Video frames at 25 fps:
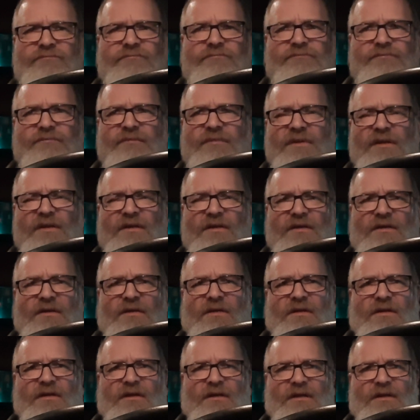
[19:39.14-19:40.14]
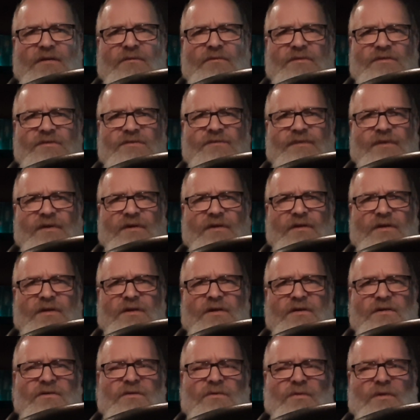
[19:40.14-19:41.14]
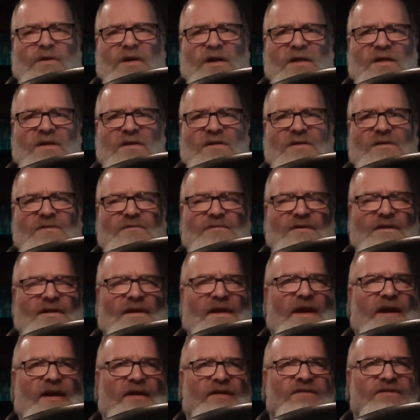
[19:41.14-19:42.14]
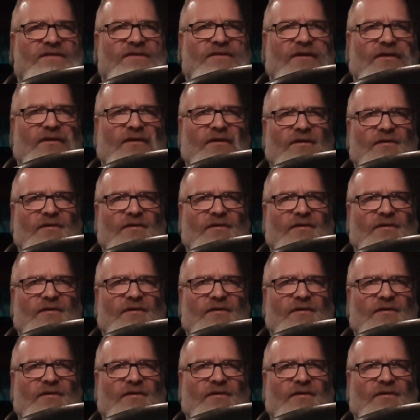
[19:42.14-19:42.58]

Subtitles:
It was very quiet and relaxed all night long.